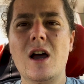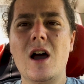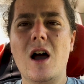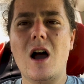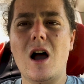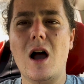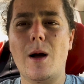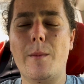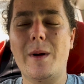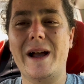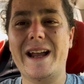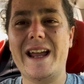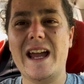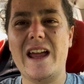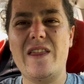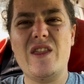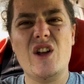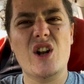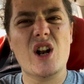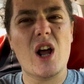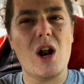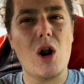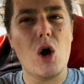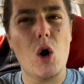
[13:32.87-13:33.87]
Again, they're
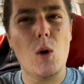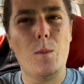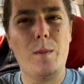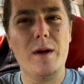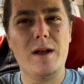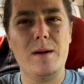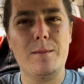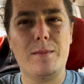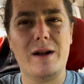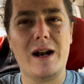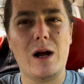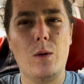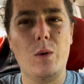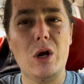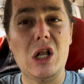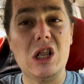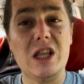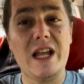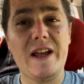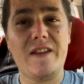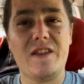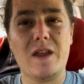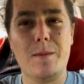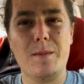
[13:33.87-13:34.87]
not open, but I will
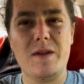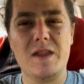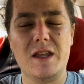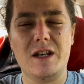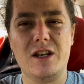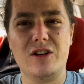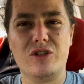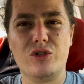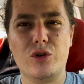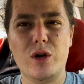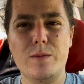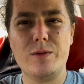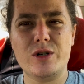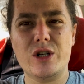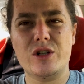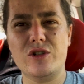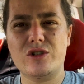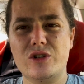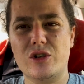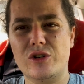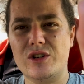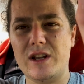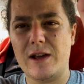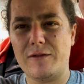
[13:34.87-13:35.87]
link them in the description,
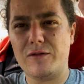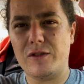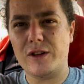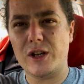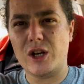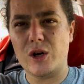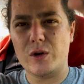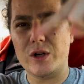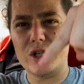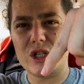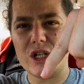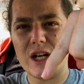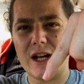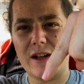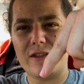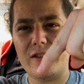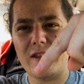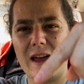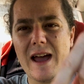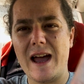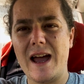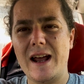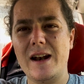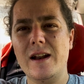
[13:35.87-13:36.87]
so definitely go and check
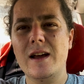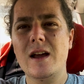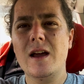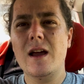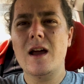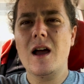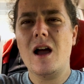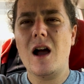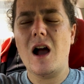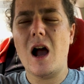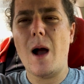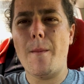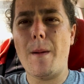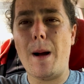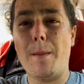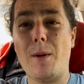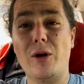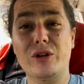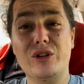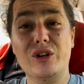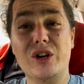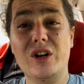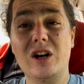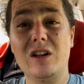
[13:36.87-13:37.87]
that. I'm
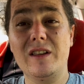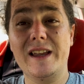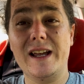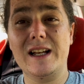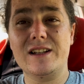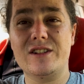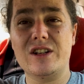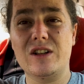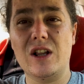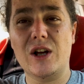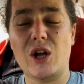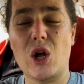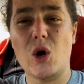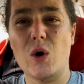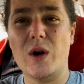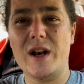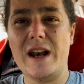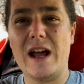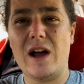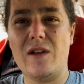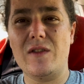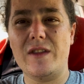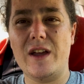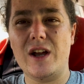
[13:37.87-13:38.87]
also gonna link Zillikoa
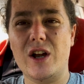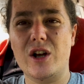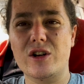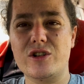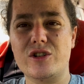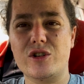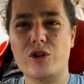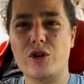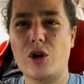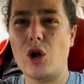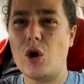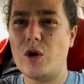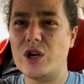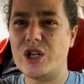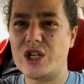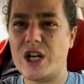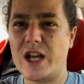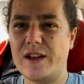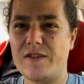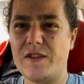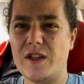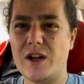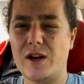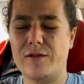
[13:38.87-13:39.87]
down there, so go and
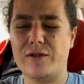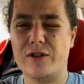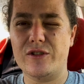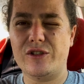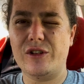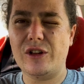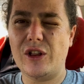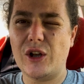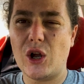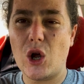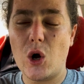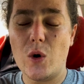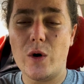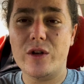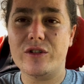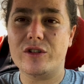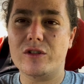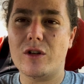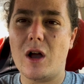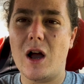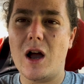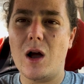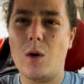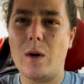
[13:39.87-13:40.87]
check there for Zillikoa's
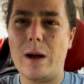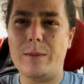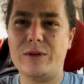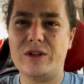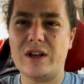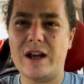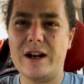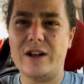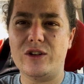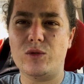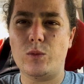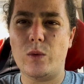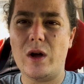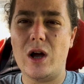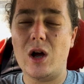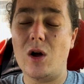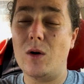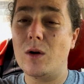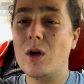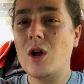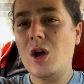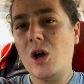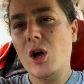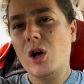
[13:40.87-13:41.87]
website as well.
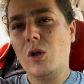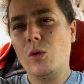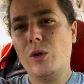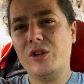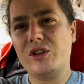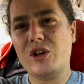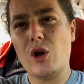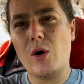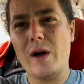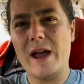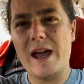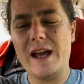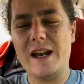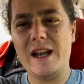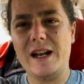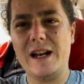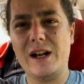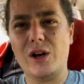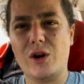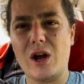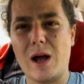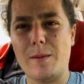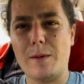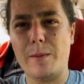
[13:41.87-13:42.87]
Let's go ahead in
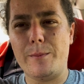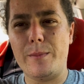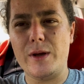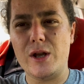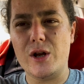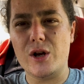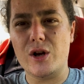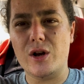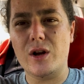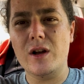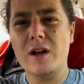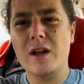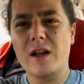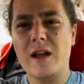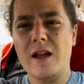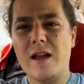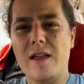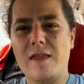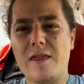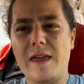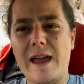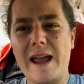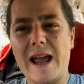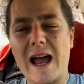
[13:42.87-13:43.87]
and grab a beer.
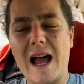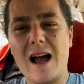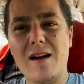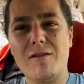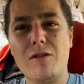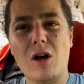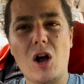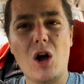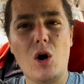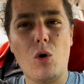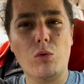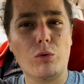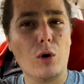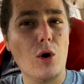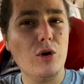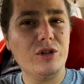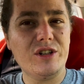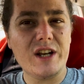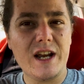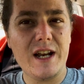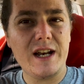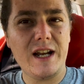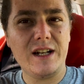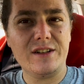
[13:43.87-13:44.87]
They have a
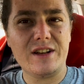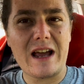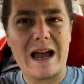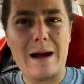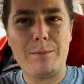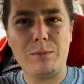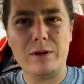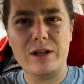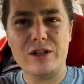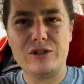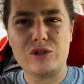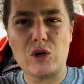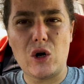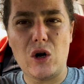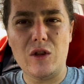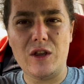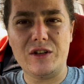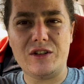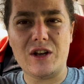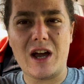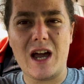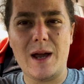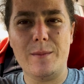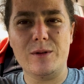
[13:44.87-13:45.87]
rotating tap list all the
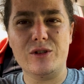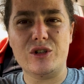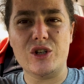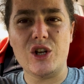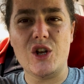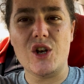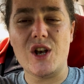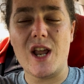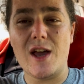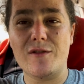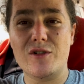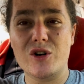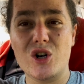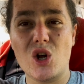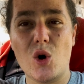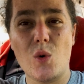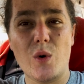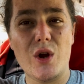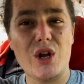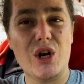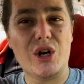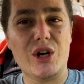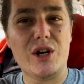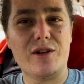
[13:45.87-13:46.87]
time, and so you never know
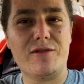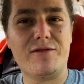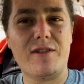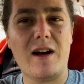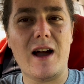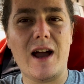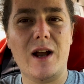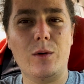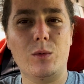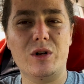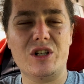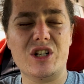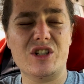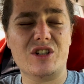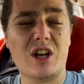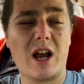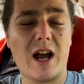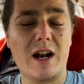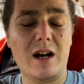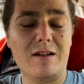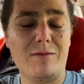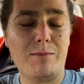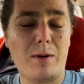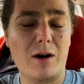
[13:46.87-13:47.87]
what you're gonna find, which is
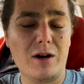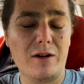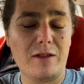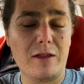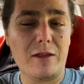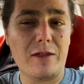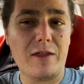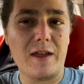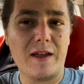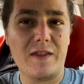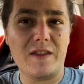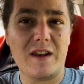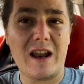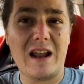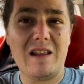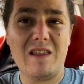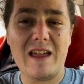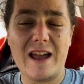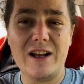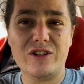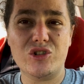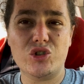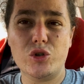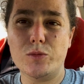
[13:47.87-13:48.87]
kind of part of the thing that I
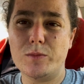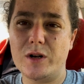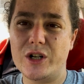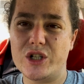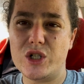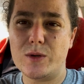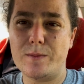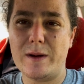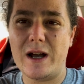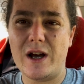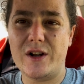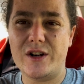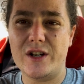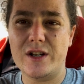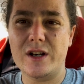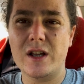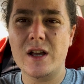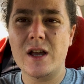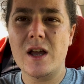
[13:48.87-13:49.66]
like so much about it.